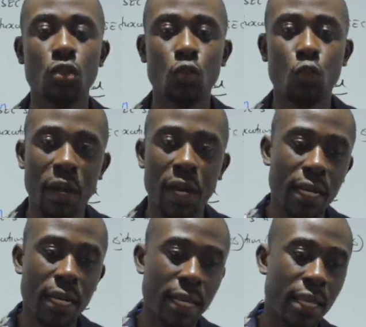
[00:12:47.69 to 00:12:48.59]
when
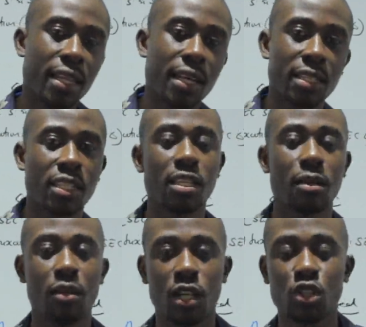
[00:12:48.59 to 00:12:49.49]
in that
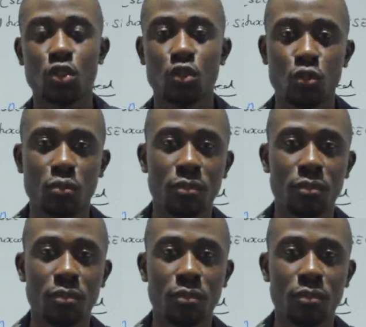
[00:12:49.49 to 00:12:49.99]
examination room,